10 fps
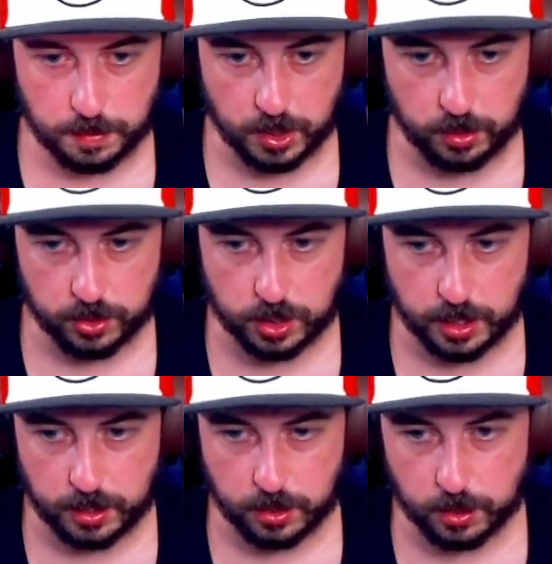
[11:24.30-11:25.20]
up our little
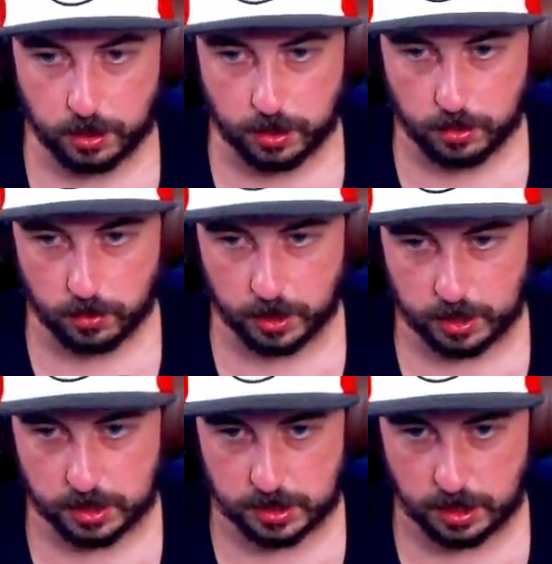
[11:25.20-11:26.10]
triangle. We're
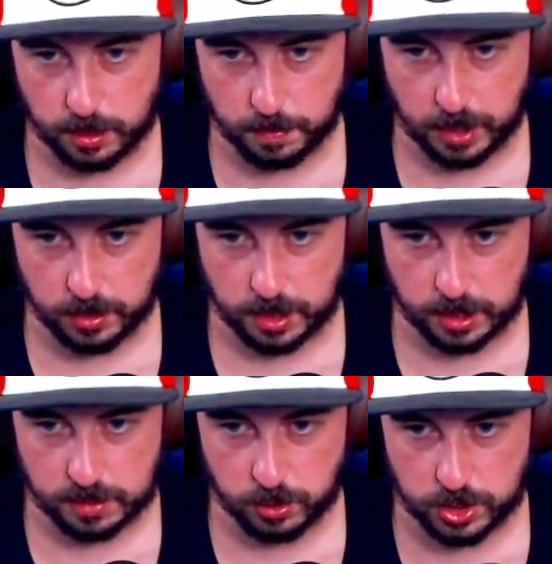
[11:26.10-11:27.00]
going to set up our
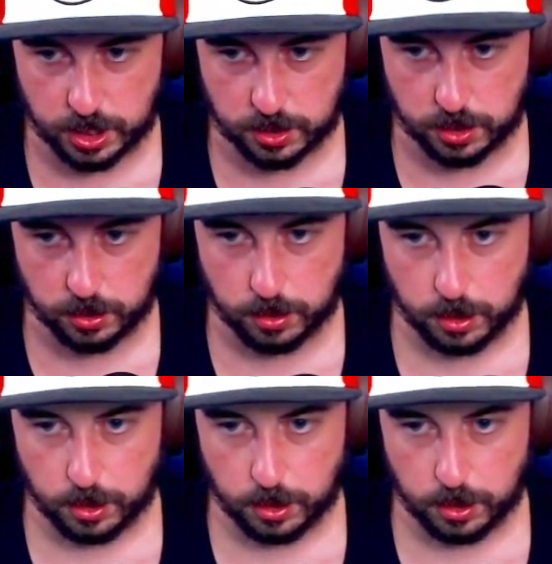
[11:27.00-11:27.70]
dots projector